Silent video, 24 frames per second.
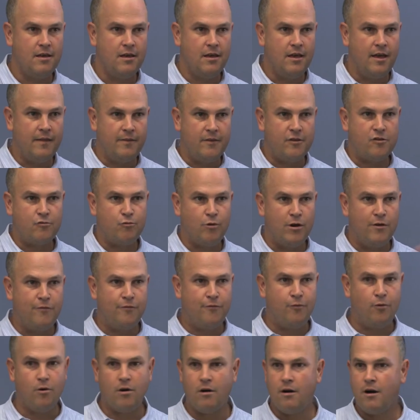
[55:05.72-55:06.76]
and destroy
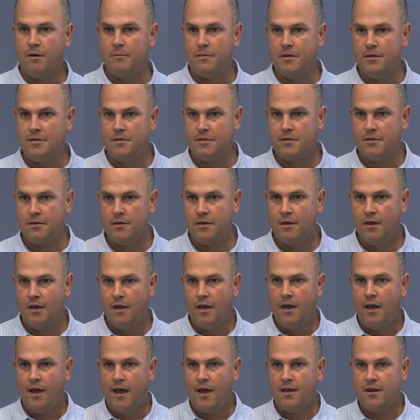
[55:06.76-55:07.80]
four armies
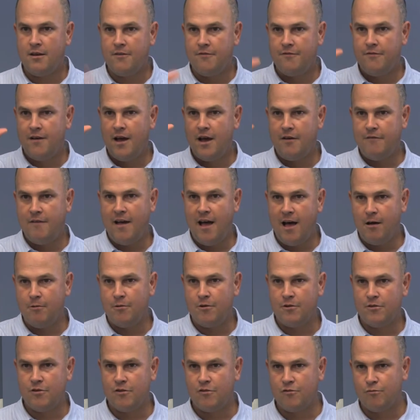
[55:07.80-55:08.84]
and in five
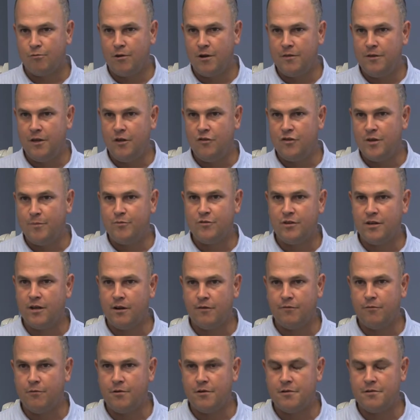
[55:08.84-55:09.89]
hours destroy the Egyptian Air
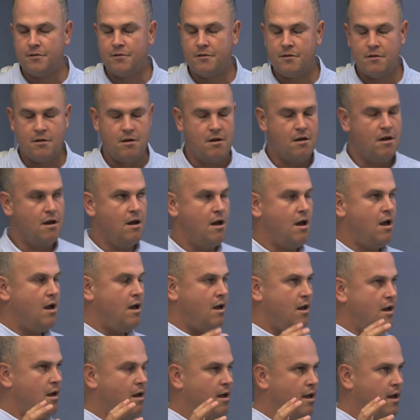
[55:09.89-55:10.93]
Force.
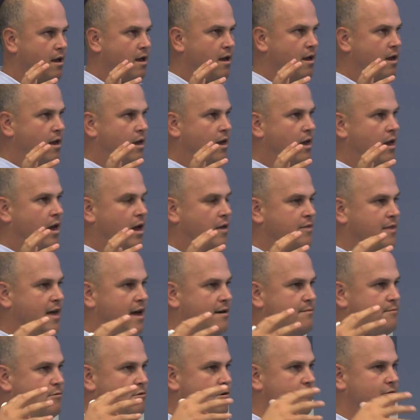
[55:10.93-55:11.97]
And that
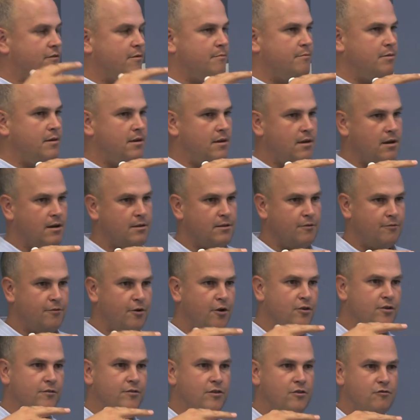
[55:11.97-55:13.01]
move from being on the
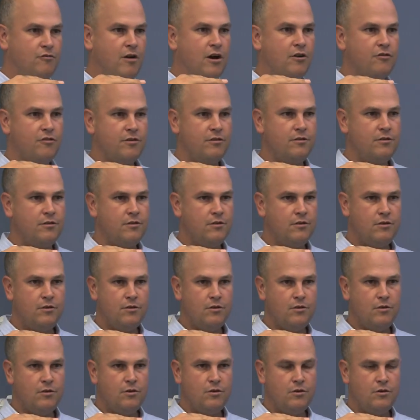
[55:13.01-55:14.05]
verge of destruction
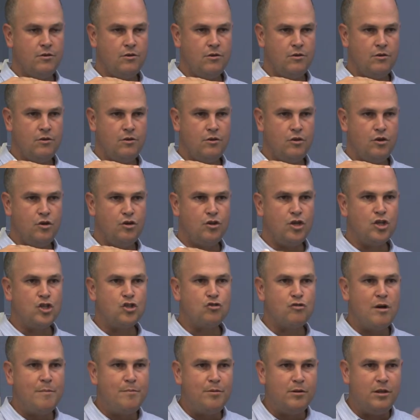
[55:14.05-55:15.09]
to
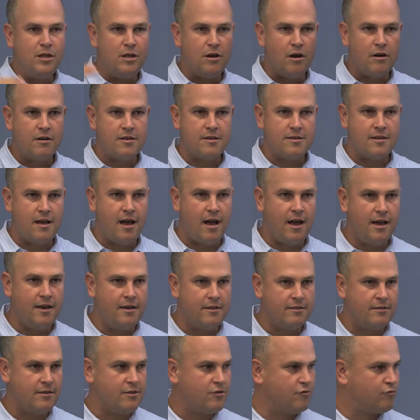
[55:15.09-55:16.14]
tripling our size,
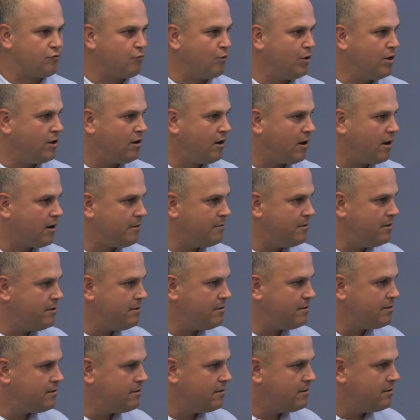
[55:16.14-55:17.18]
destroying
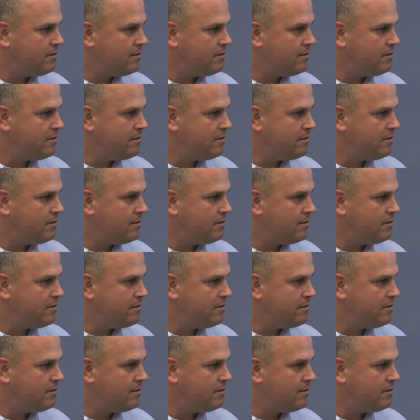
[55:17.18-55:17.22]
armies.